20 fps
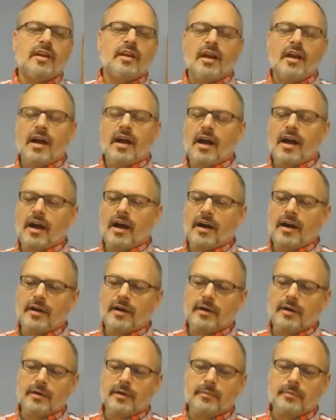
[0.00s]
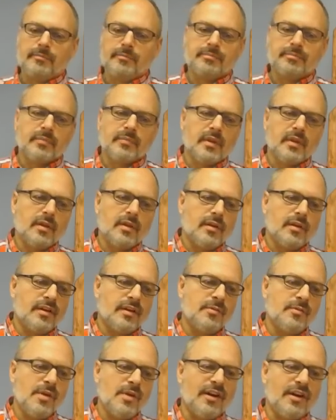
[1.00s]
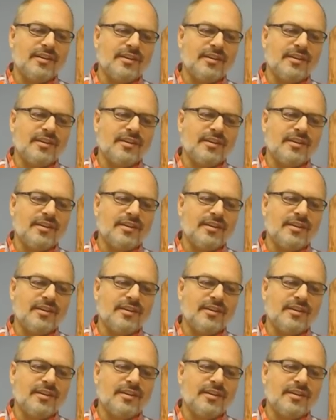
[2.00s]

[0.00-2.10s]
well,